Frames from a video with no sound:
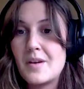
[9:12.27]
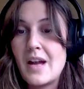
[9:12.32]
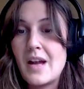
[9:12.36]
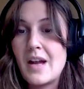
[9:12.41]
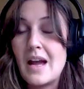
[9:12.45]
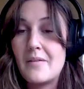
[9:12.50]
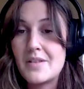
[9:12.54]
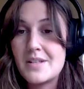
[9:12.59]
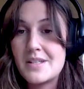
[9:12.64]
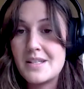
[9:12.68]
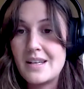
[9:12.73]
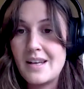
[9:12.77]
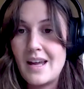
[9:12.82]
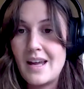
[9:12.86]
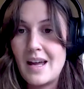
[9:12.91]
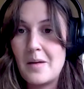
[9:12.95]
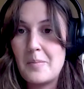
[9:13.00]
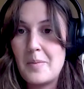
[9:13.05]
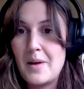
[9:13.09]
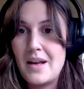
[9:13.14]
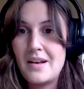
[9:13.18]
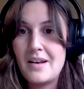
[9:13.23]
their canvassing
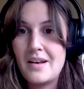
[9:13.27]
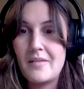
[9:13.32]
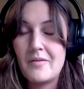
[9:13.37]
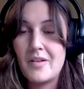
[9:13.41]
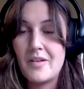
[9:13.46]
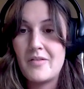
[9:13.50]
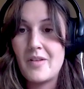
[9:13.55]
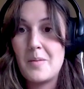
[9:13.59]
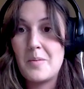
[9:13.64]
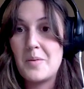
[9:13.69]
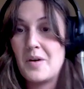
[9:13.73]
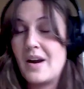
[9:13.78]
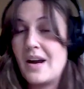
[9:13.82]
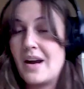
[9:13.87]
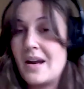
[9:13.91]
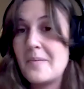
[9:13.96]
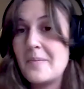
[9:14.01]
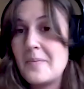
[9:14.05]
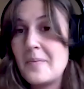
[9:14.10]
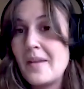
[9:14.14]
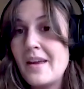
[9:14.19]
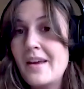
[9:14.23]
campaign every
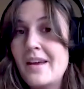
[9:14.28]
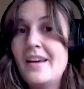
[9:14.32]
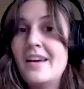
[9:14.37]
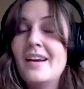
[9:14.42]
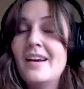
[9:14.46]
February.